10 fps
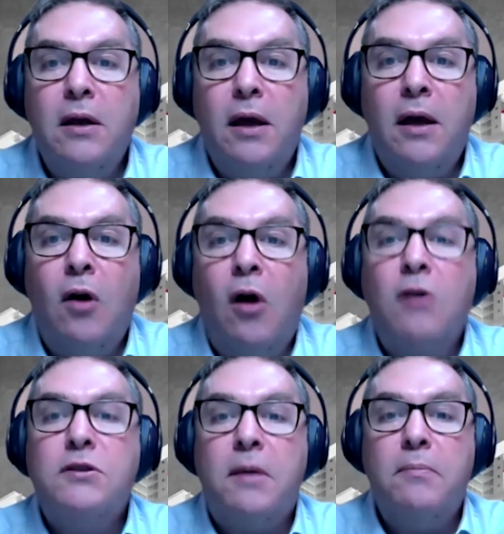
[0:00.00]
and
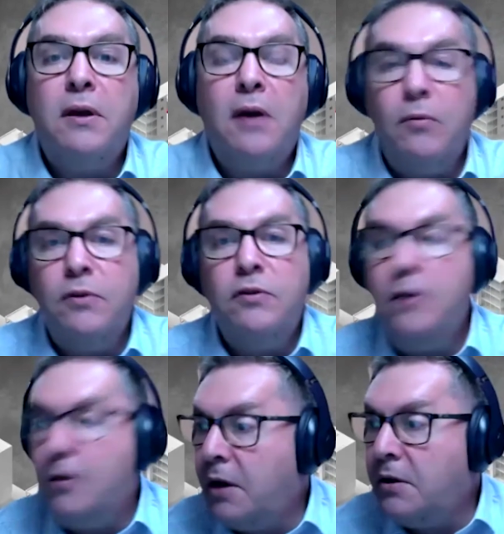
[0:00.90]
ask something, I would turn
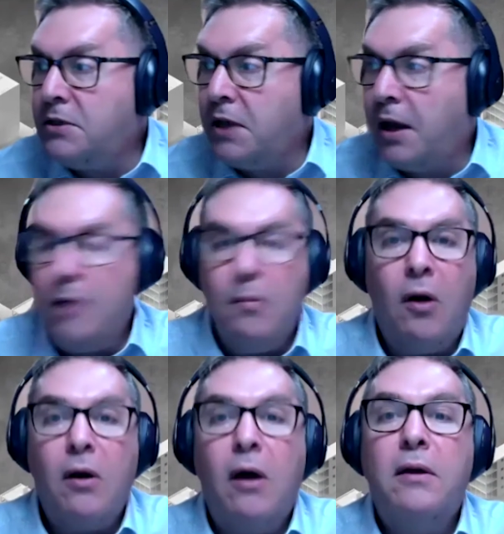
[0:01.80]
around and say, hey,
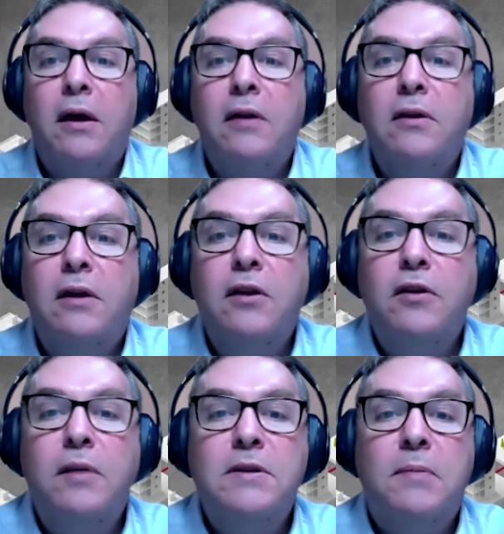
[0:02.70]
Mark, can you
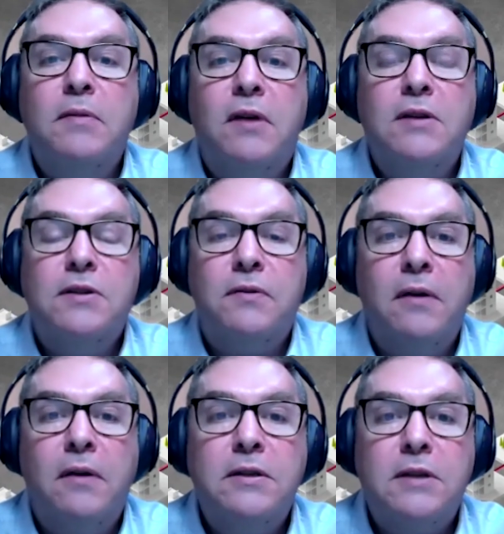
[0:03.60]
give me some advice around
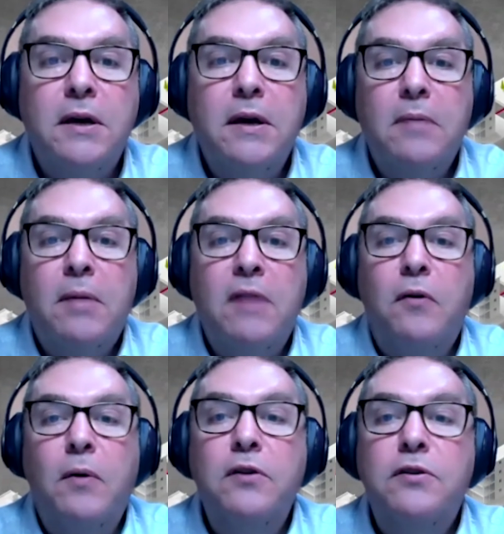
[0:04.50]
this? But if I
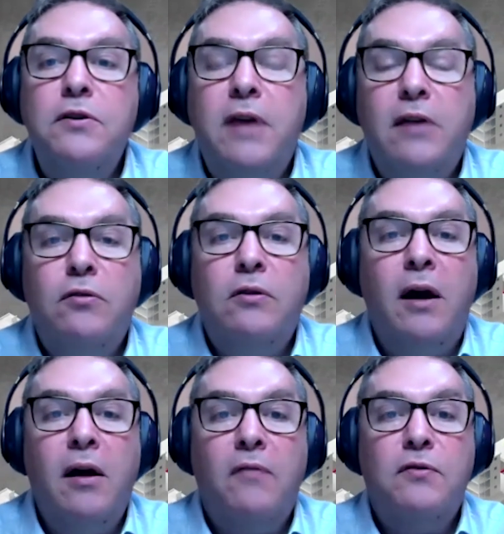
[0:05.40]
want to do that today,
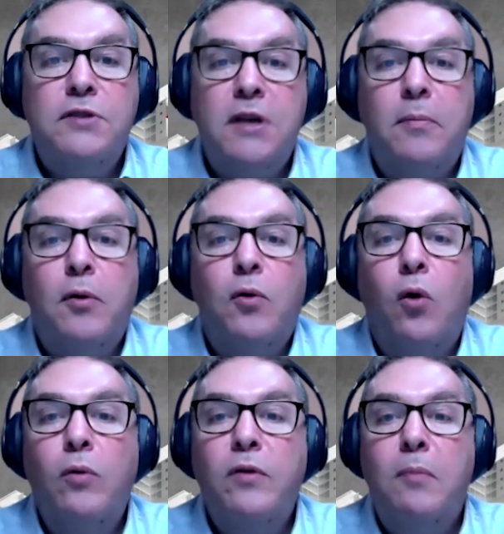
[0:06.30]
I have to set up a
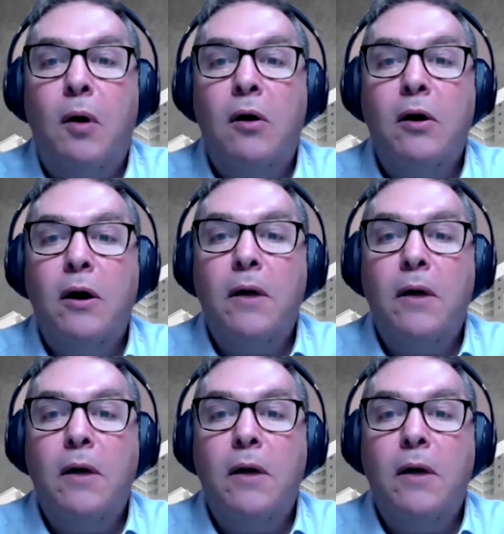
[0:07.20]
call with Mark.